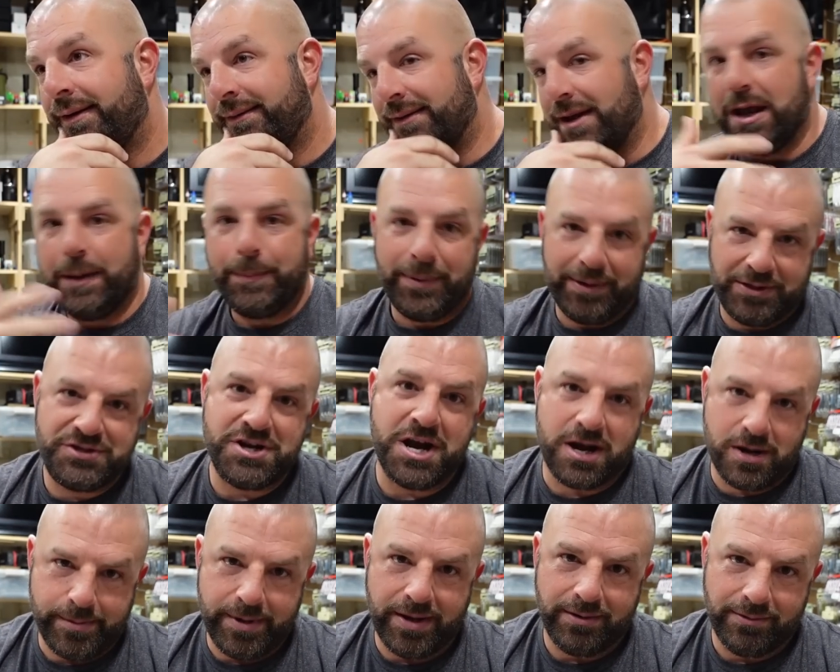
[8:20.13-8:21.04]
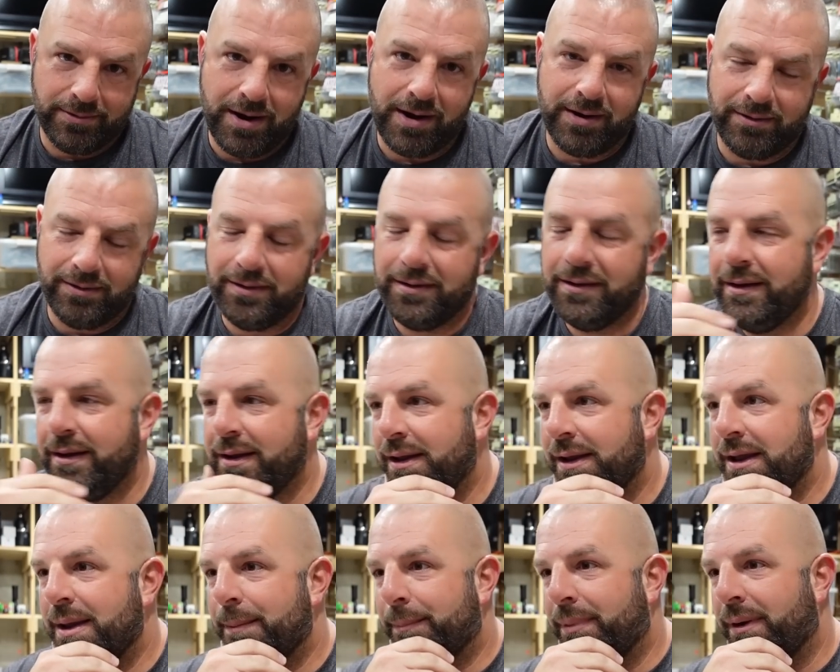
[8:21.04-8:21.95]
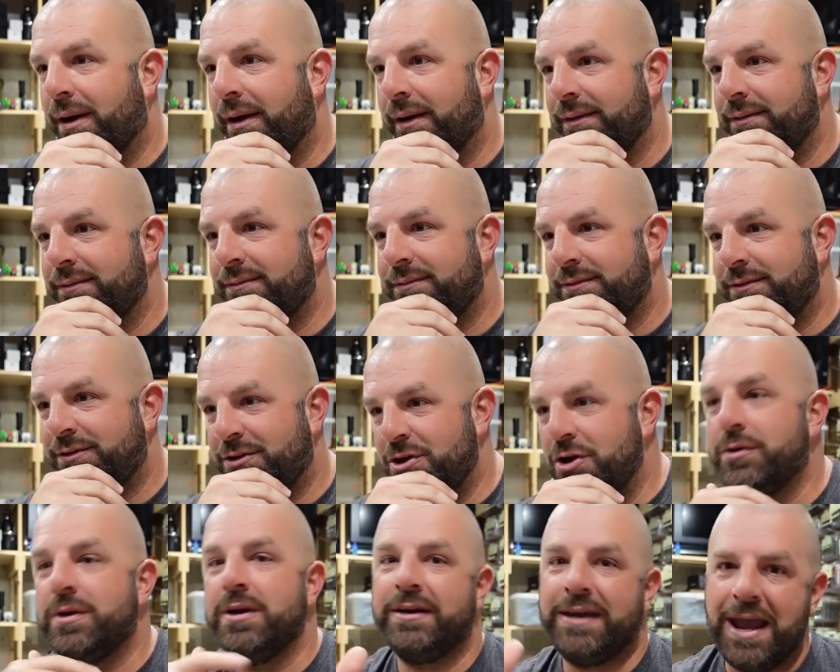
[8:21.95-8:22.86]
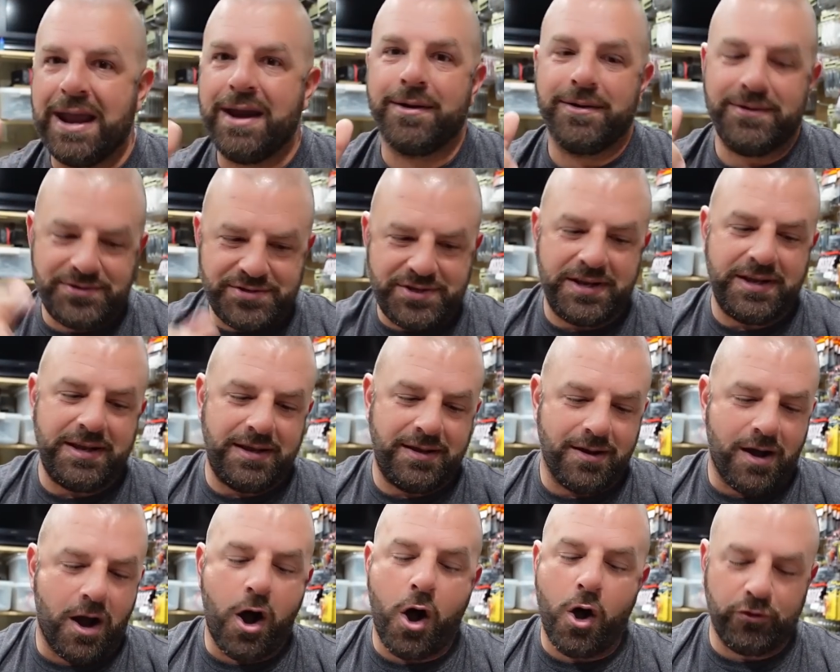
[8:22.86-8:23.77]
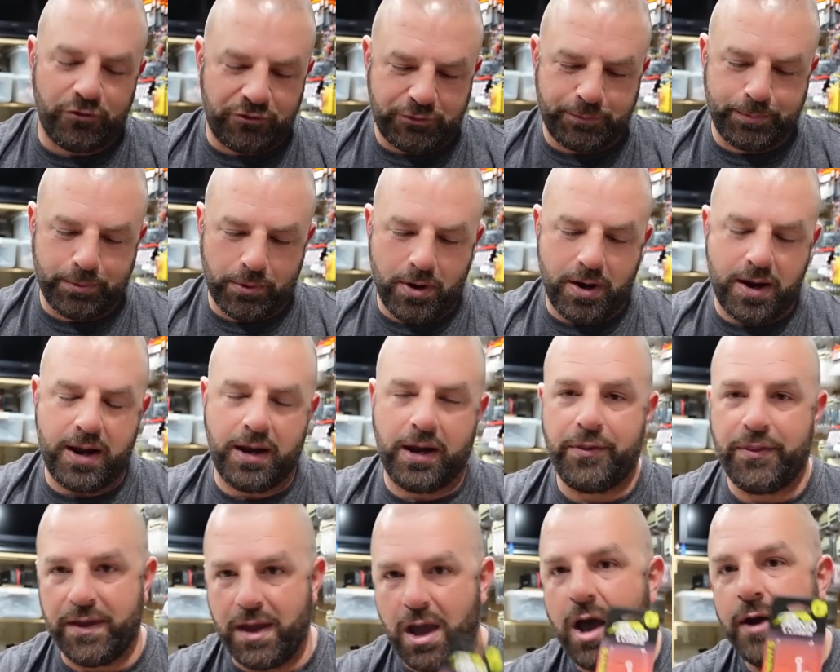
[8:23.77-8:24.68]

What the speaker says: not to pick chatterbait, right? But you can guarantee all spring, the